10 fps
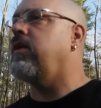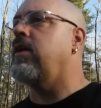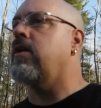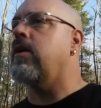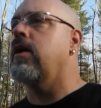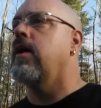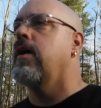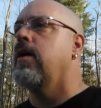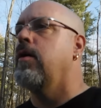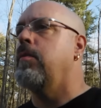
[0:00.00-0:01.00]
of here
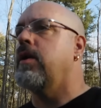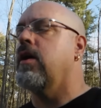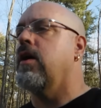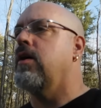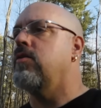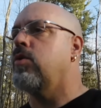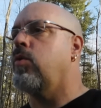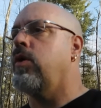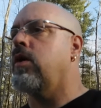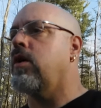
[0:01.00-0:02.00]
because
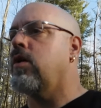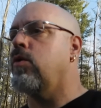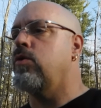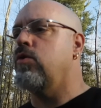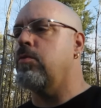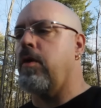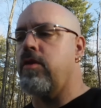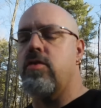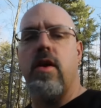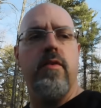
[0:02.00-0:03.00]
we are going to go do some other
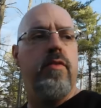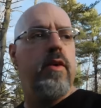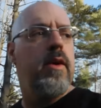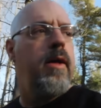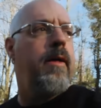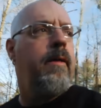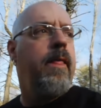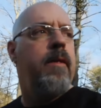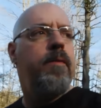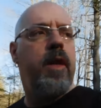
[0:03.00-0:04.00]
stuff.
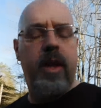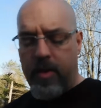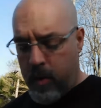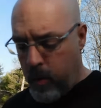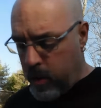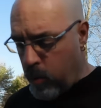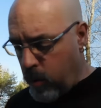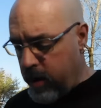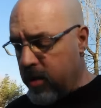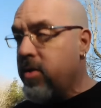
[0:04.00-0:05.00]
And I think we're going to
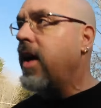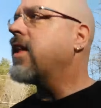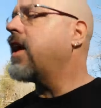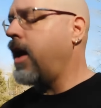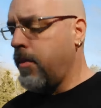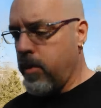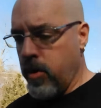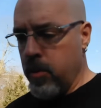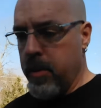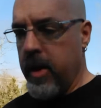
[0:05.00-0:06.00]
work inside the camper a
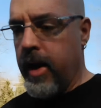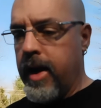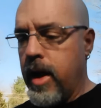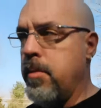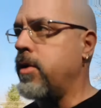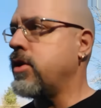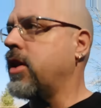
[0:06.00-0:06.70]
little bit. I got a bunch of